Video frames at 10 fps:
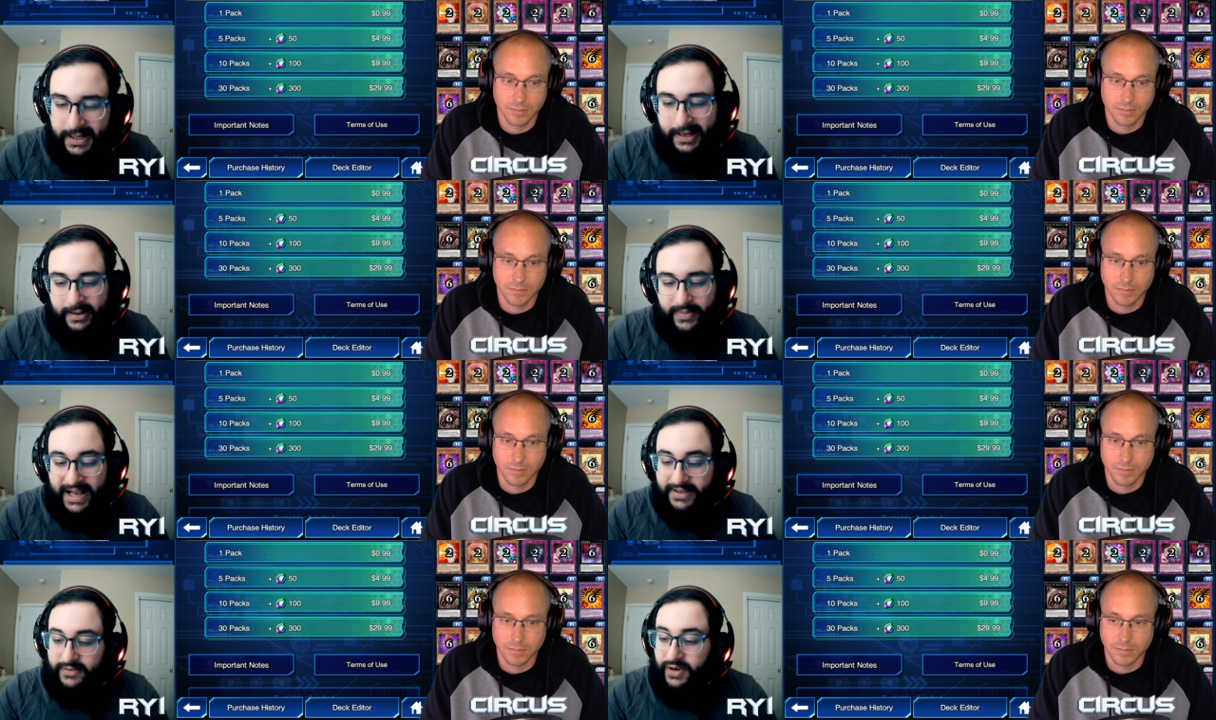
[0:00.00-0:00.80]
Speaker 1: Uh, but
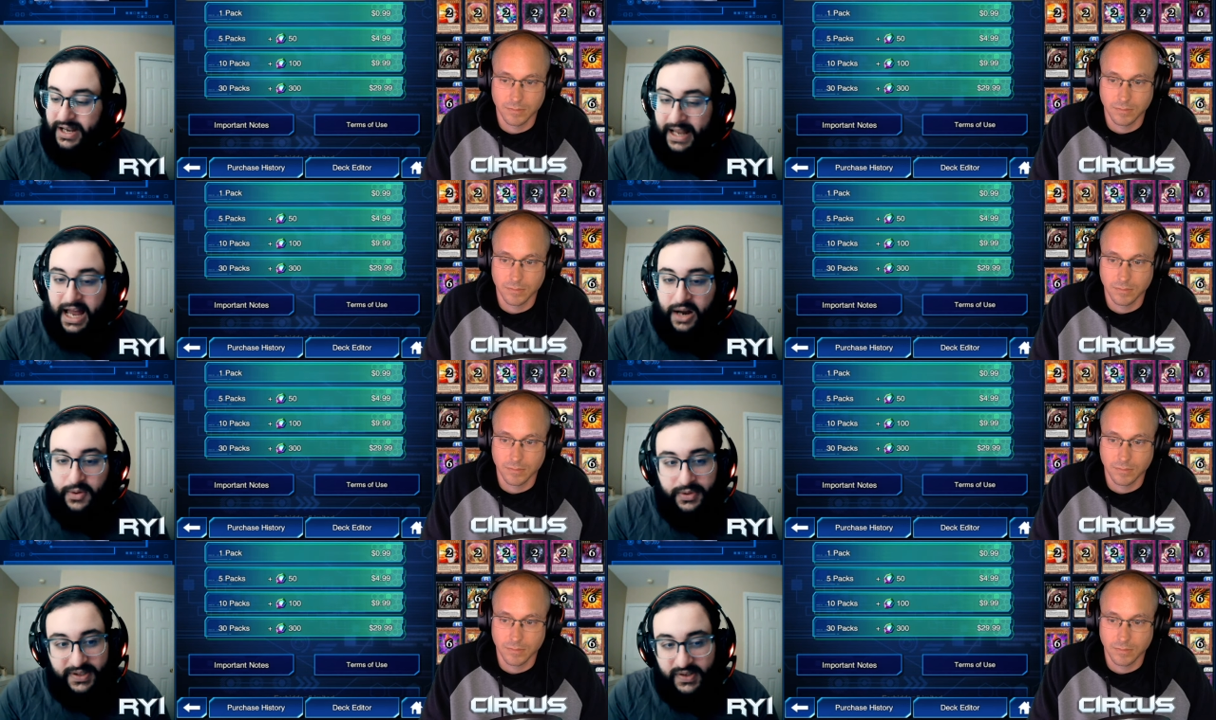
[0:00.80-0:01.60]
as of right now,
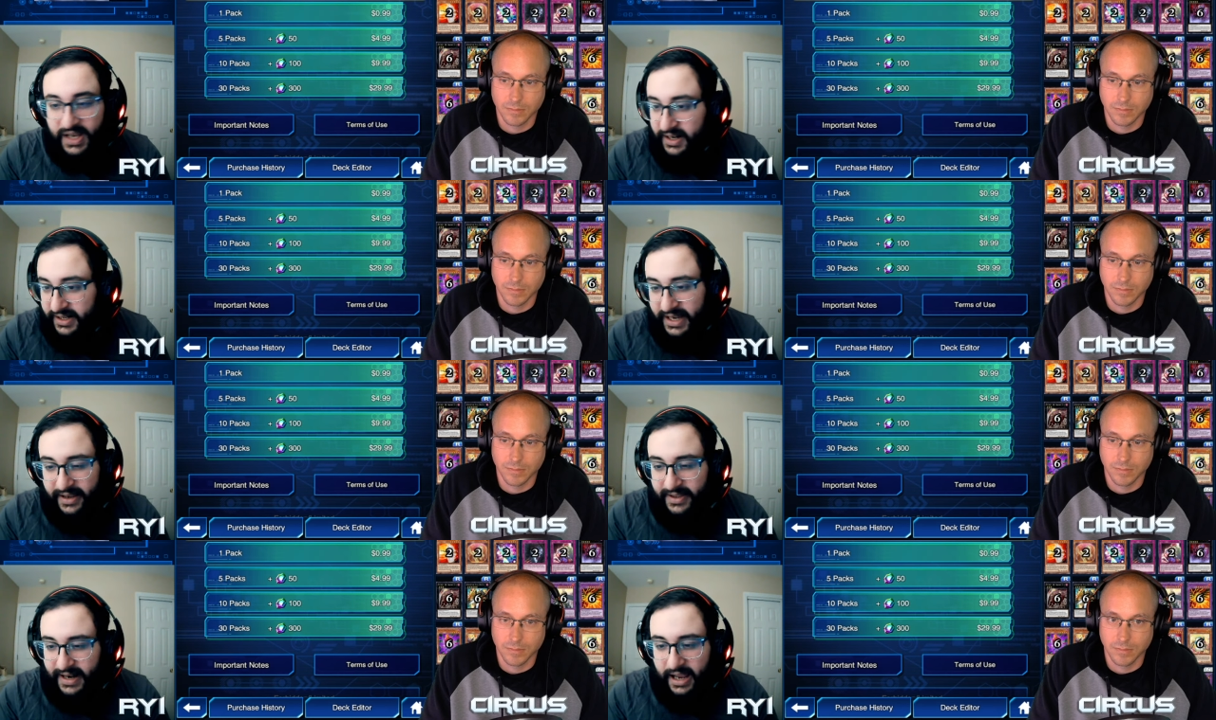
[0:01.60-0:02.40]
it's not a
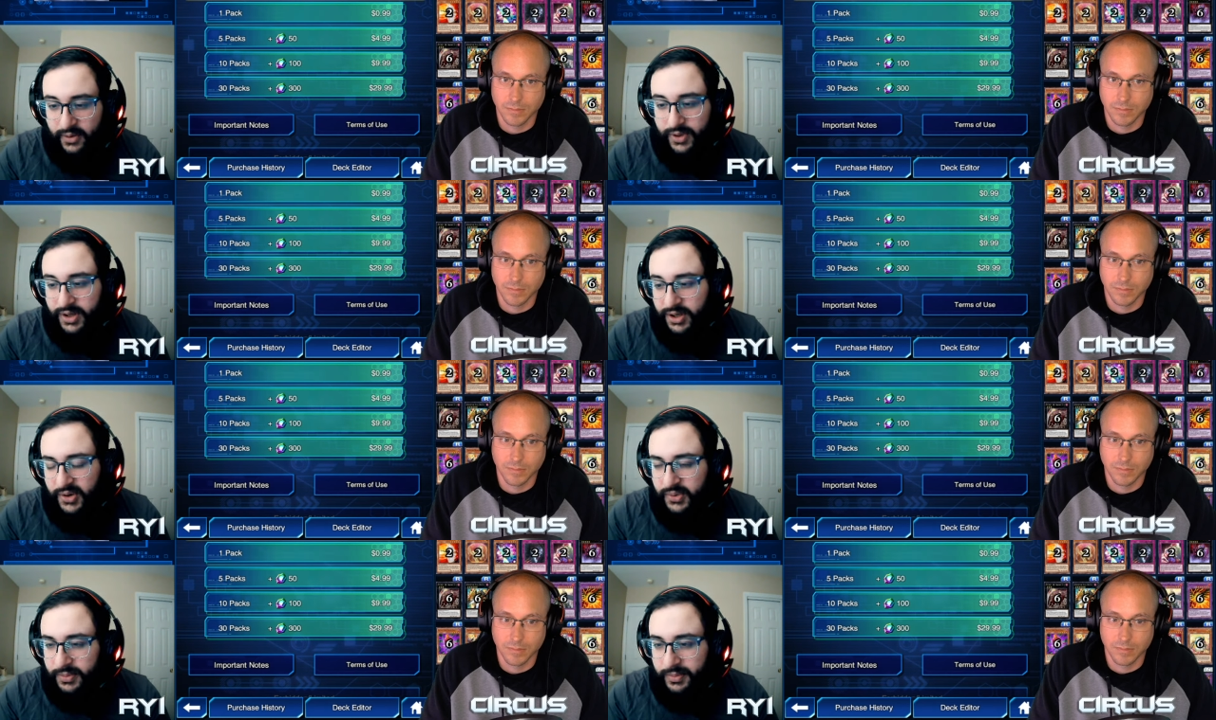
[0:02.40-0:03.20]
deck that I would, you
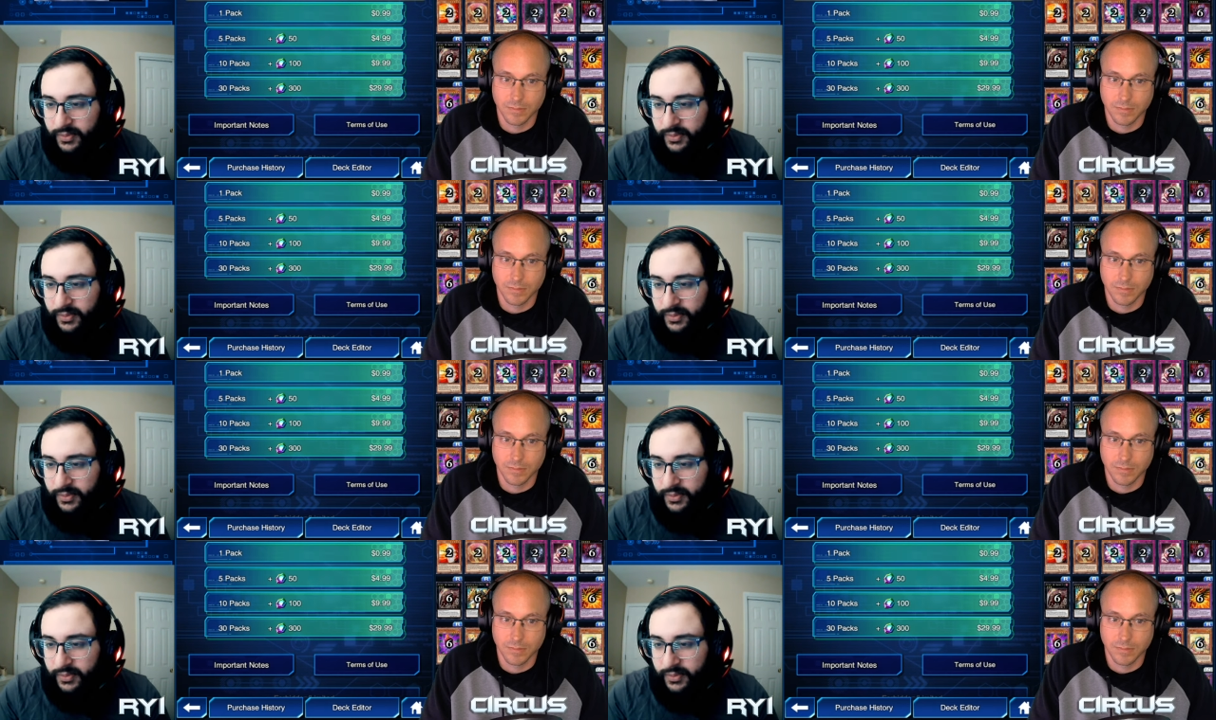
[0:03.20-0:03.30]
know,